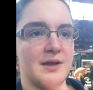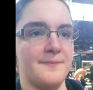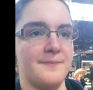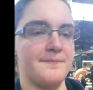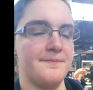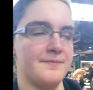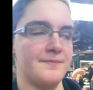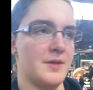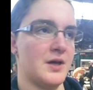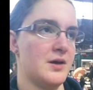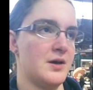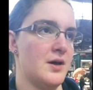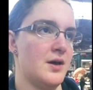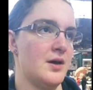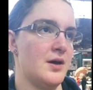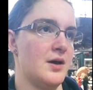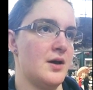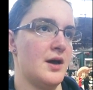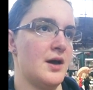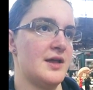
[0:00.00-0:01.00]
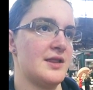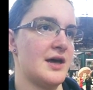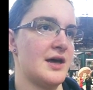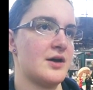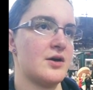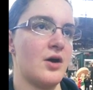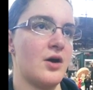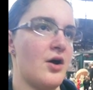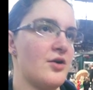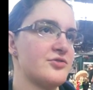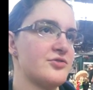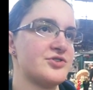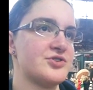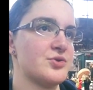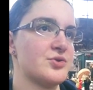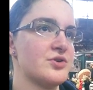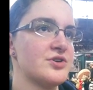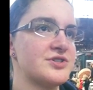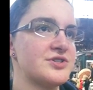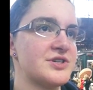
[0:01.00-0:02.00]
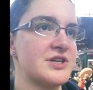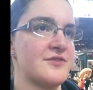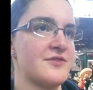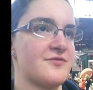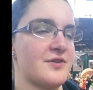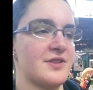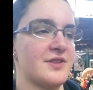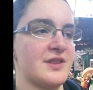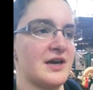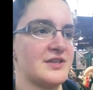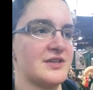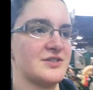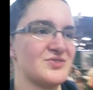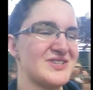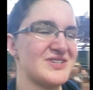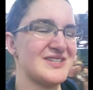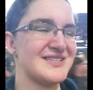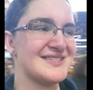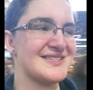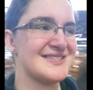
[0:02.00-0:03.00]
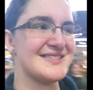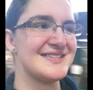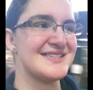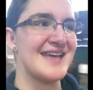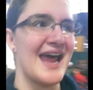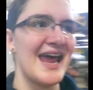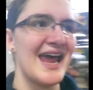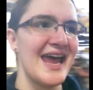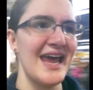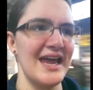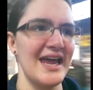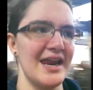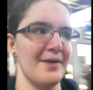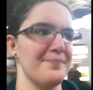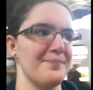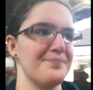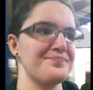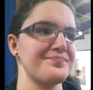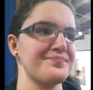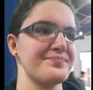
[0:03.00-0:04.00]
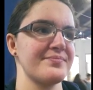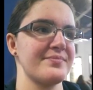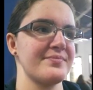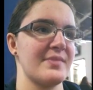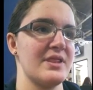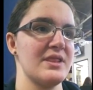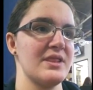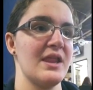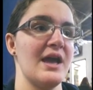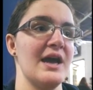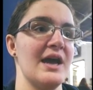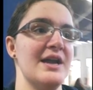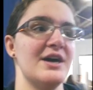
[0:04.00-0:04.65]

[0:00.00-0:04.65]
them, and like all sorts of different things. It's insane. It